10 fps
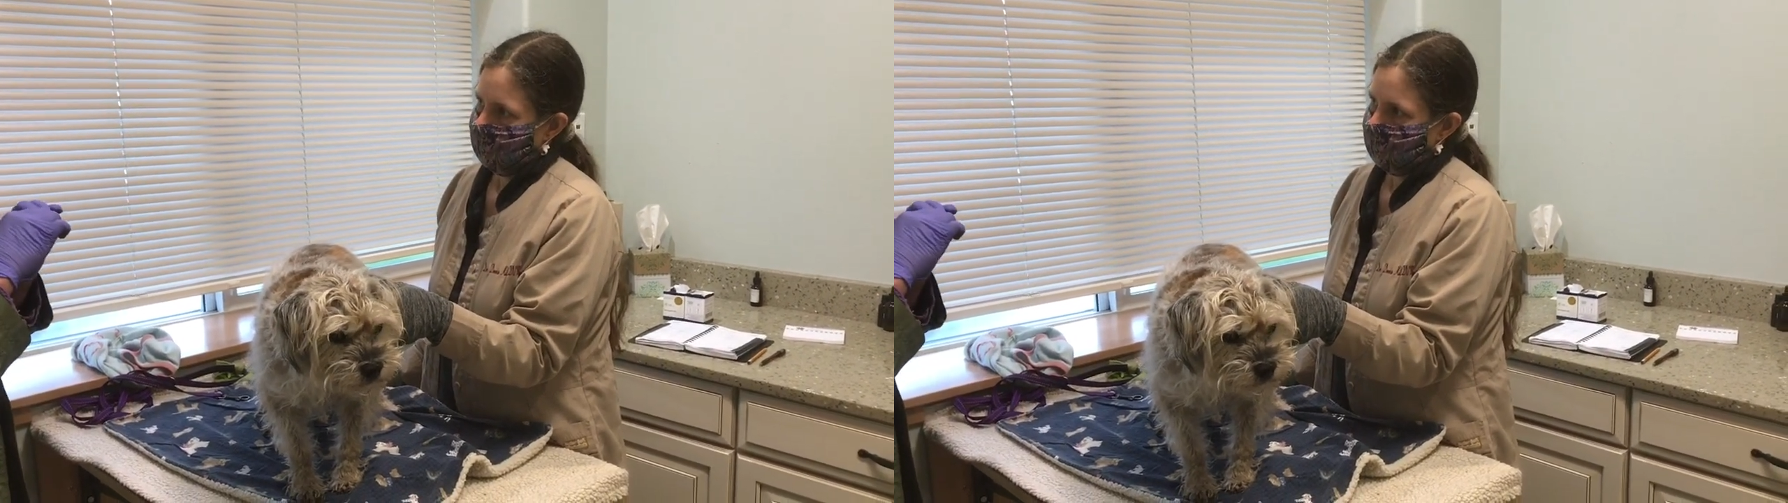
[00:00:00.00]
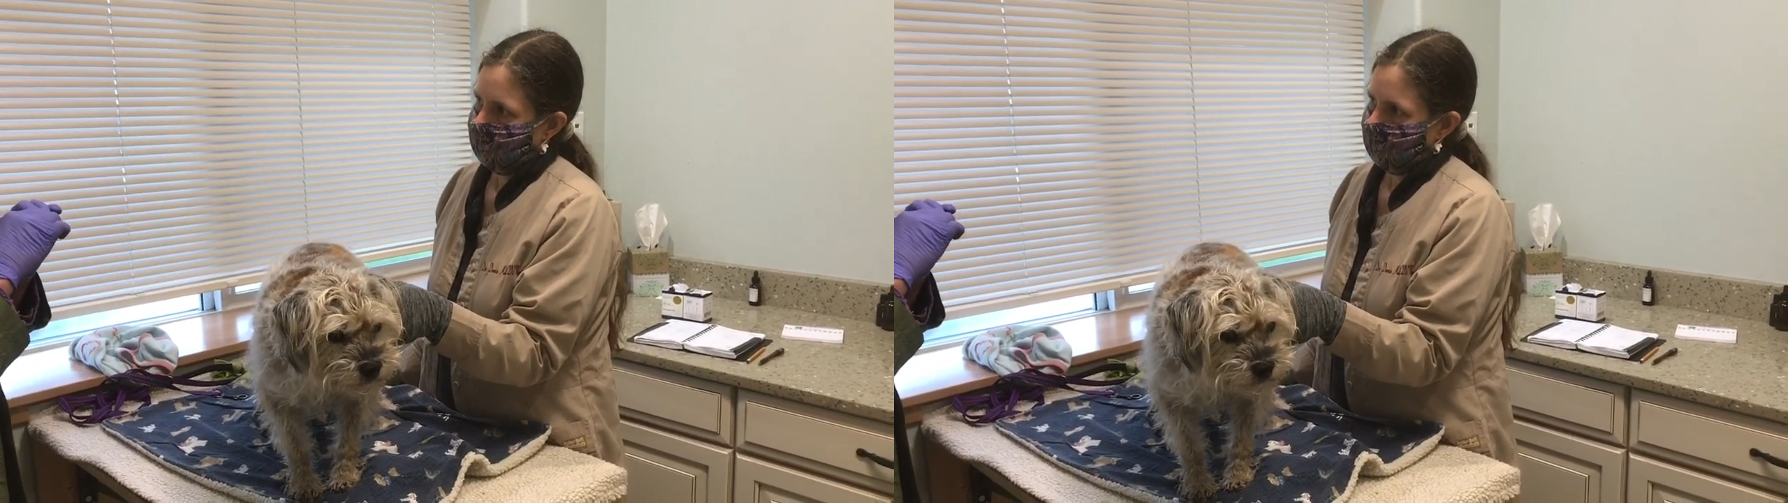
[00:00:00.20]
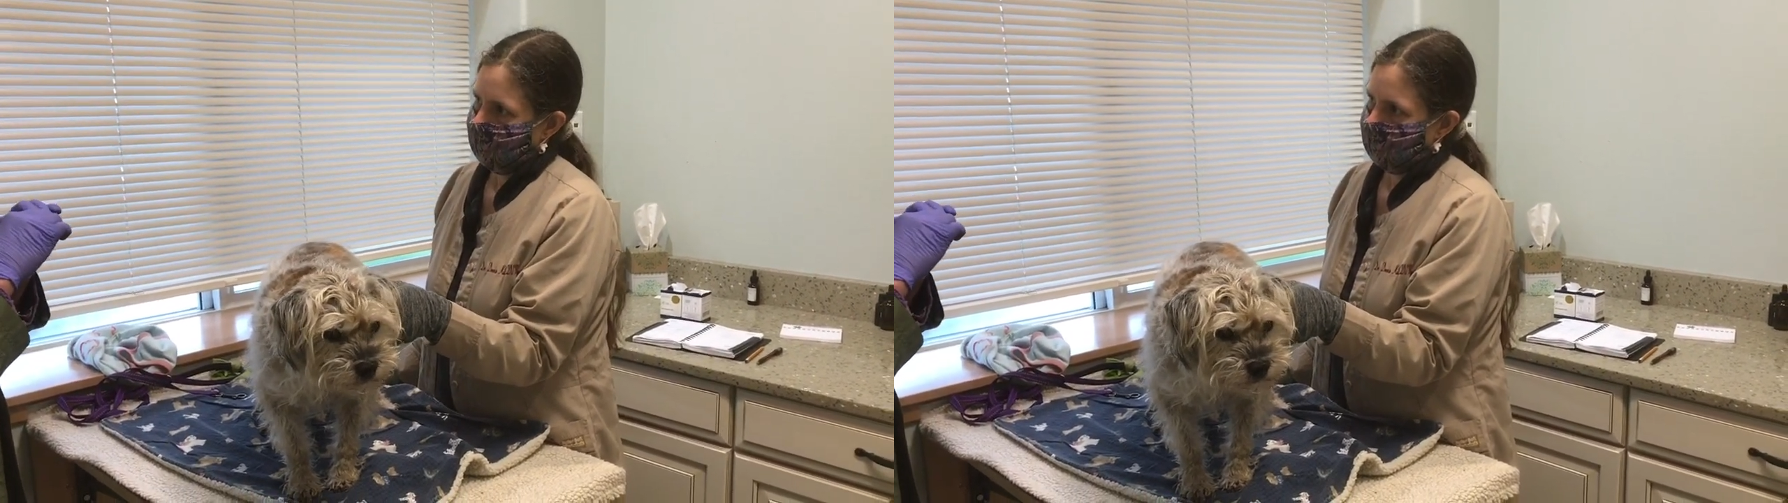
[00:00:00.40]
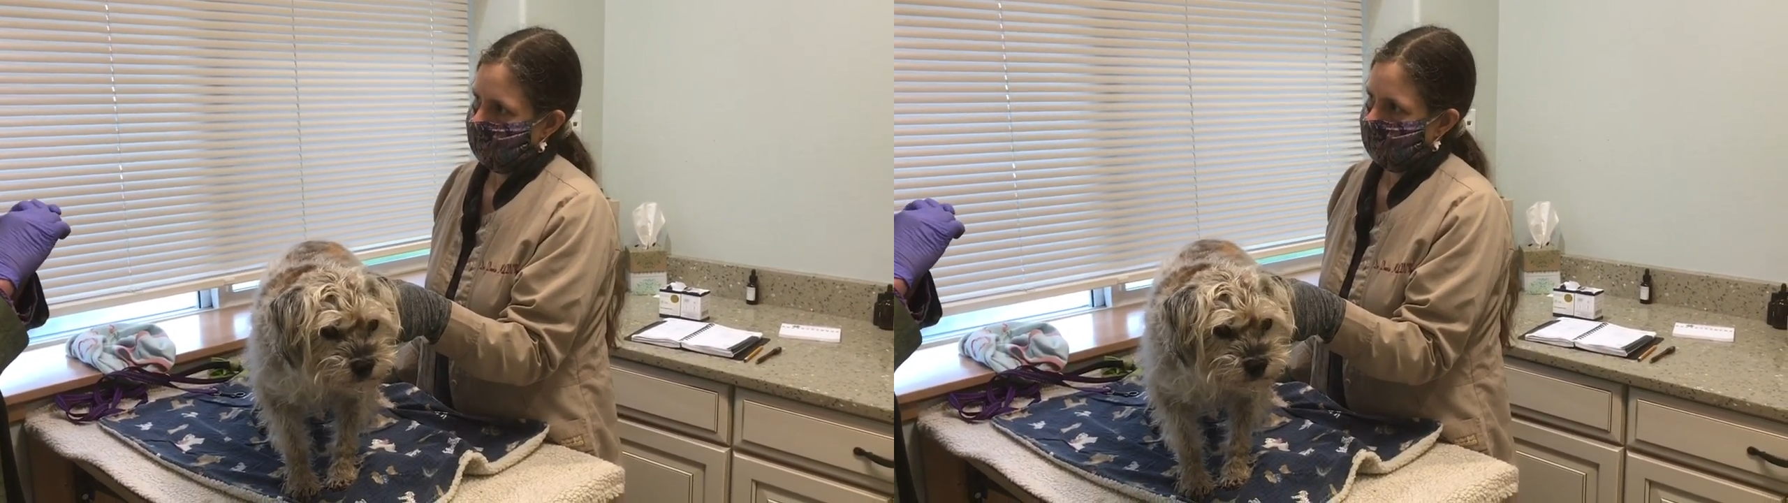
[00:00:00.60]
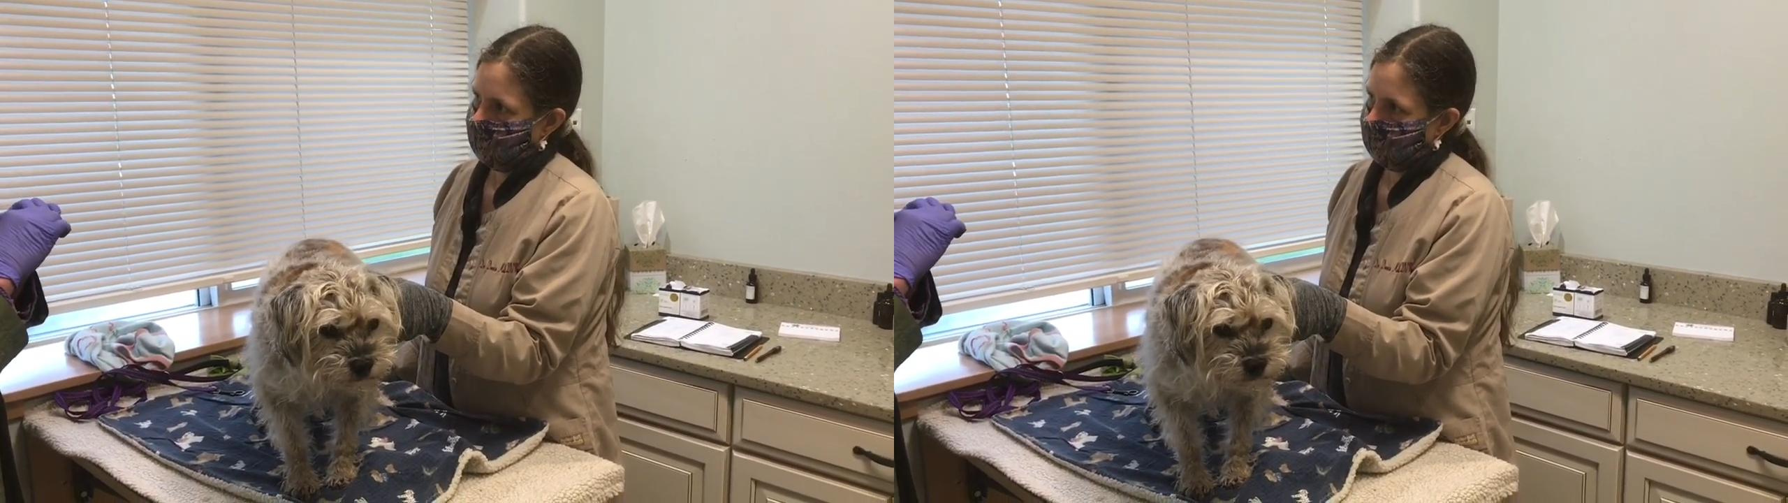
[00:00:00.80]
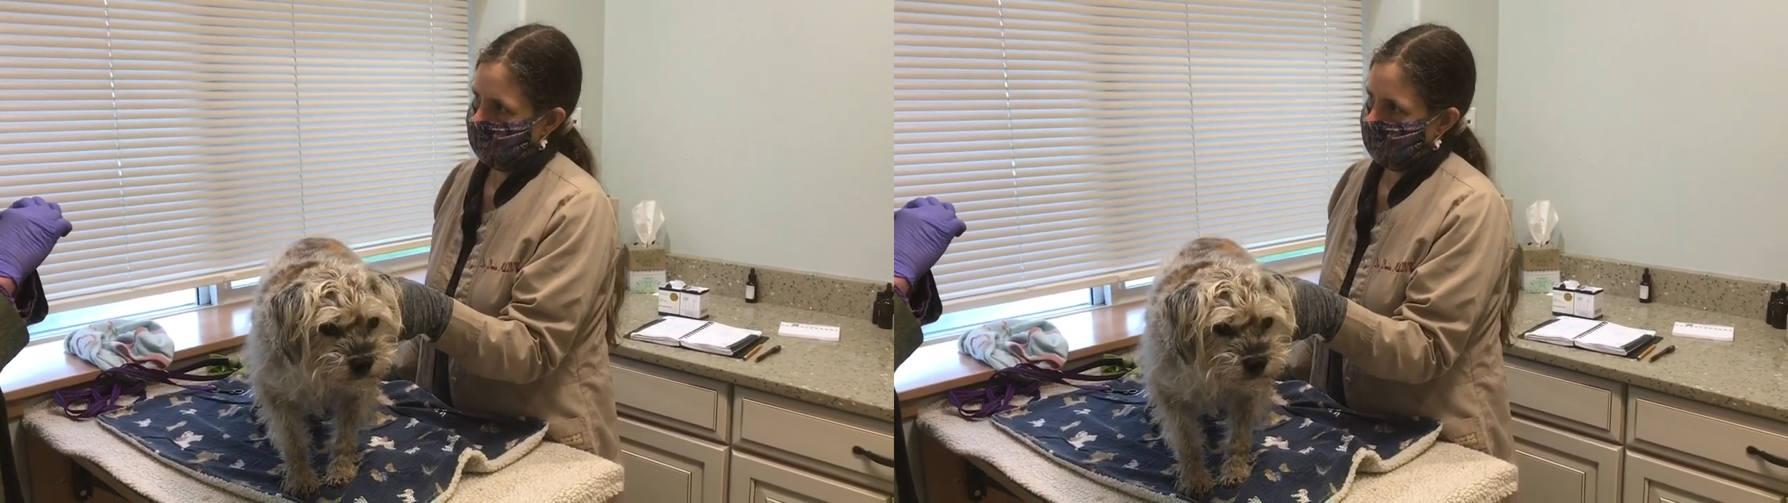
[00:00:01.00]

and then I